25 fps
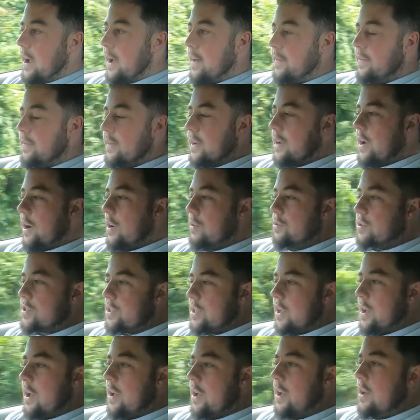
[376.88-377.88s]
And the cold
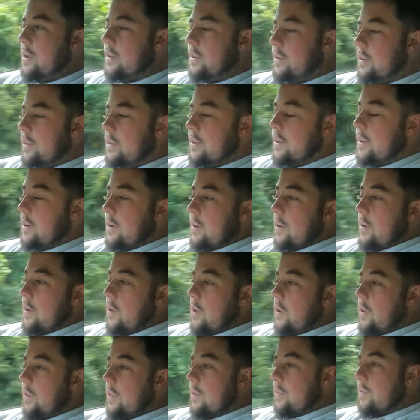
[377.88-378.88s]
start
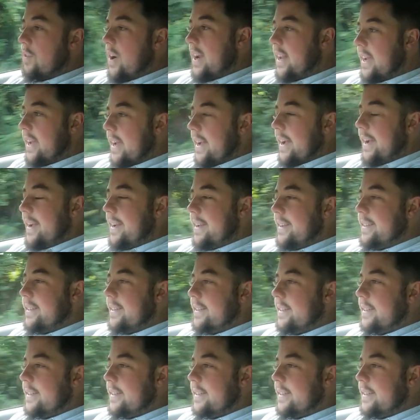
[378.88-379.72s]
on the Renegade